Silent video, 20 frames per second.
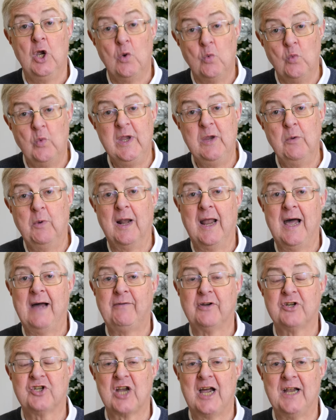we will have
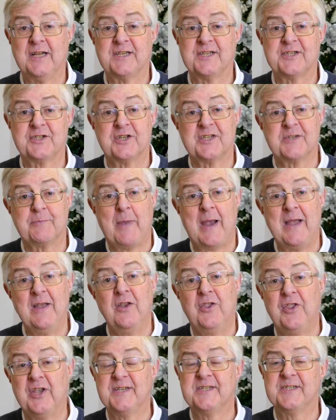a chance to
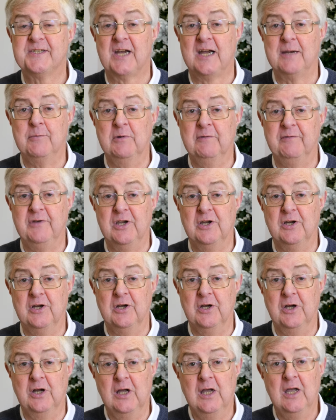spend this time of
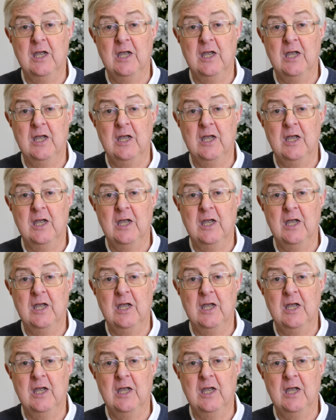year